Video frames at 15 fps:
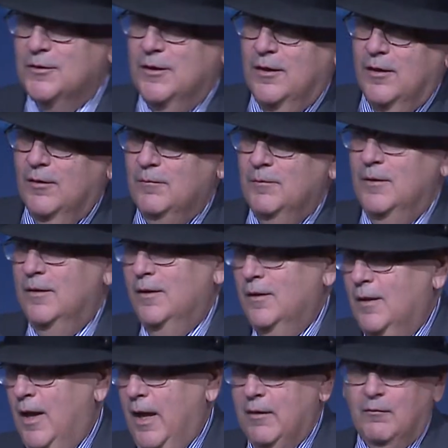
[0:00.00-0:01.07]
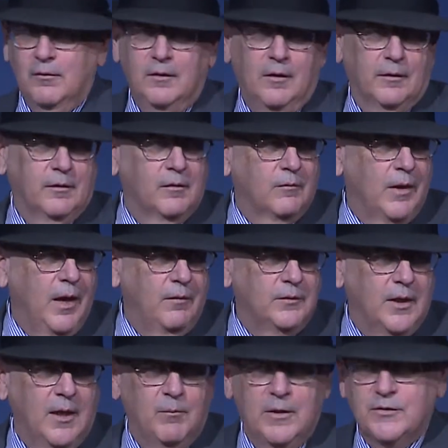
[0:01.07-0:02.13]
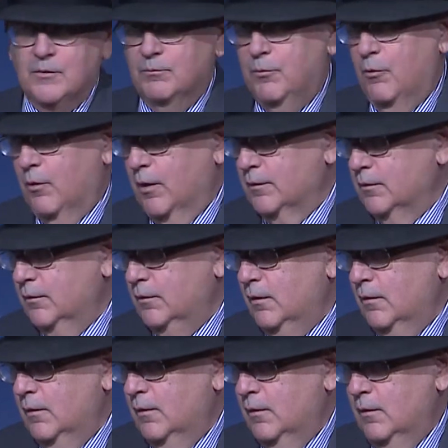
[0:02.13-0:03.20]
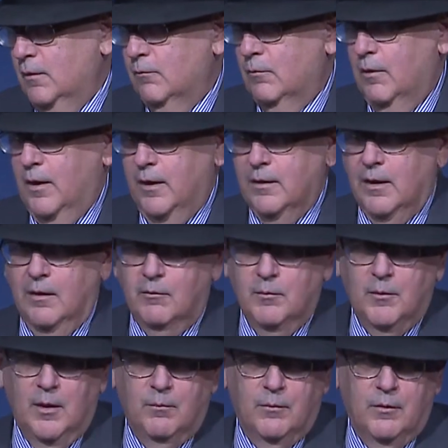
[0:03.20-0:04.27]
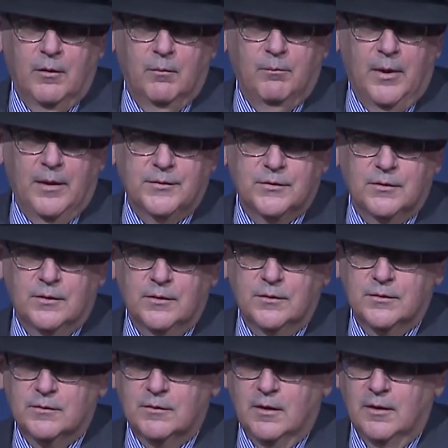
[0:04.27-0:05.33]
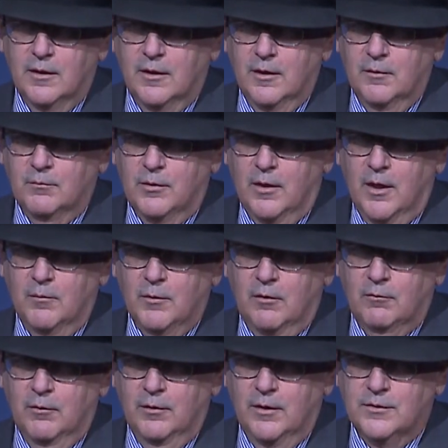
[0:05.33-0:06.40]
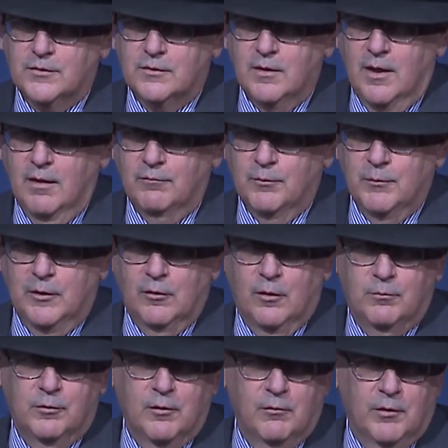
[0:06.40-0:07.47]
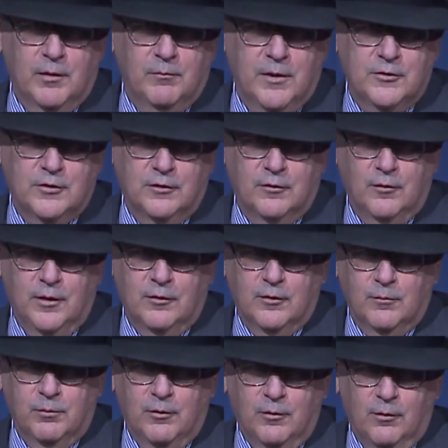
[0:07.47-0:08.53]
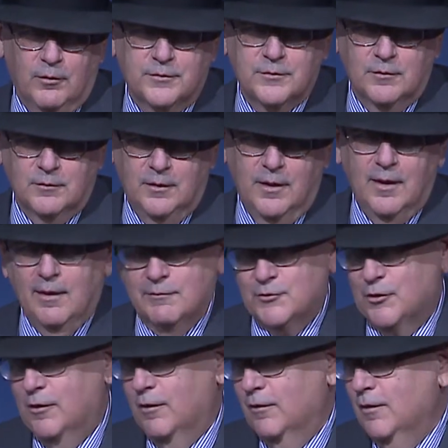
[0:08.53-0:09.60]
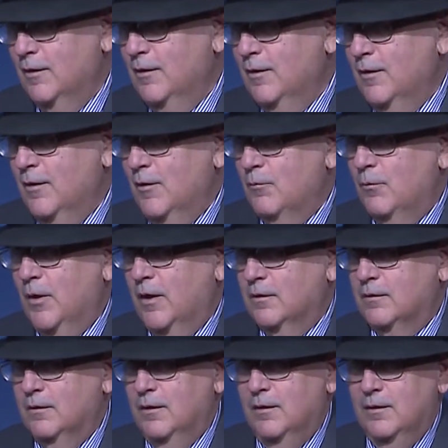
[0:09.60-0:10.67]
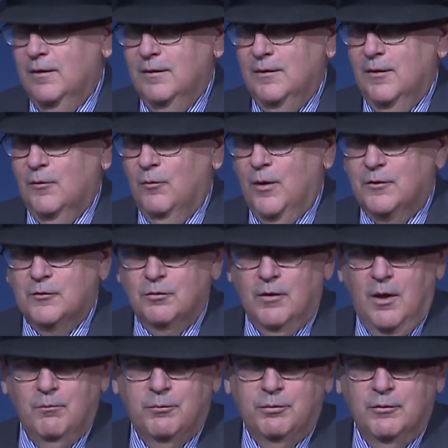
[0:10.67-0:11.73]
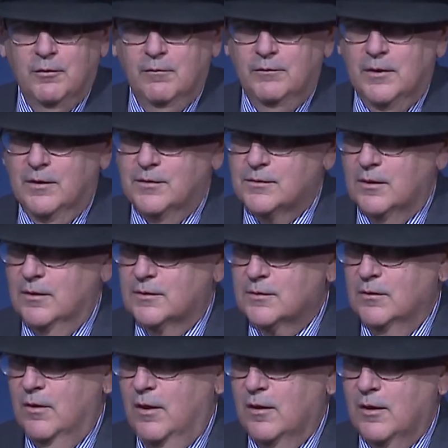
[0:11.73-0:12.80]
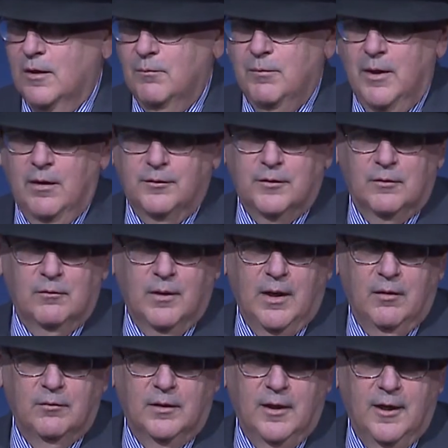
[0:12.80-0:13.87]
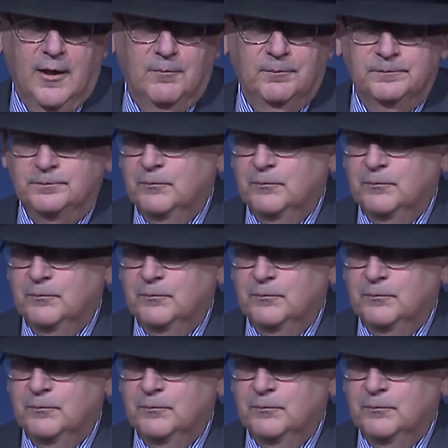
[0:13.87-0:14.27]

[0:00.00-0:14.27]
And look, a ground game is important, right? I remember buses in Brian Mulrooney's time from the old brewery Mission going to the polls. So yeah, sure. But, what Trump proved is it's not about the ground game.